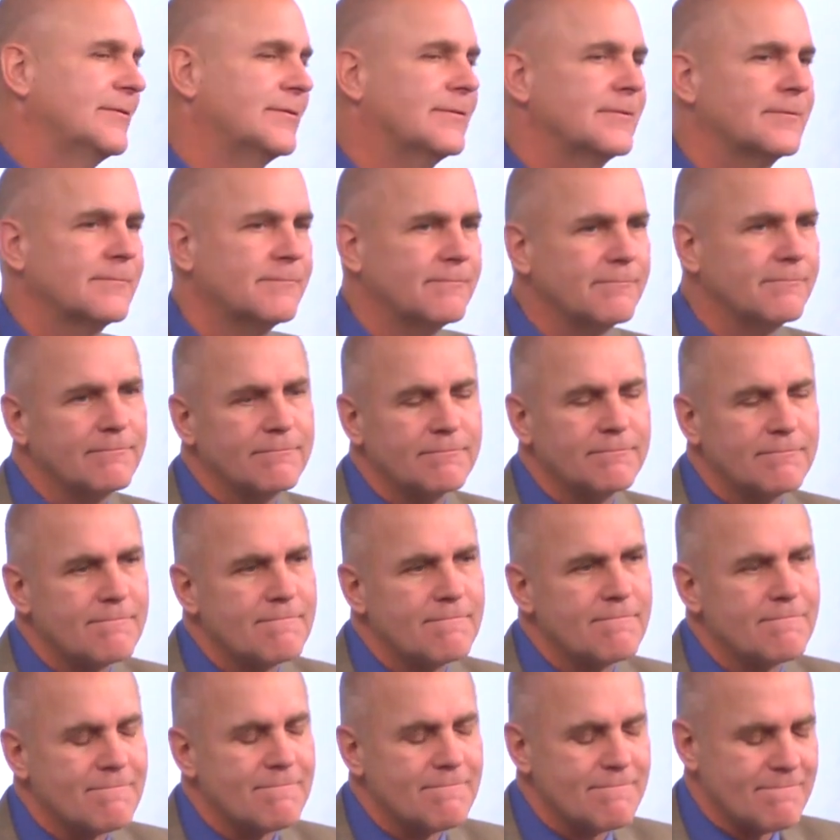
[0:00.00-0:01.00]

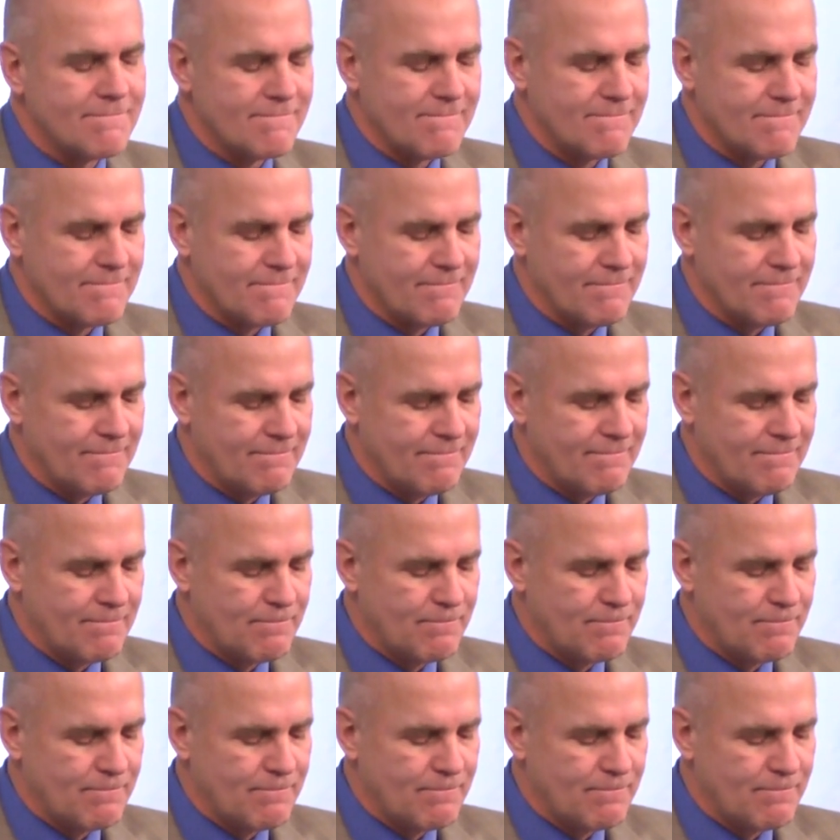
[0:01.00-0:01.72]
[no speech]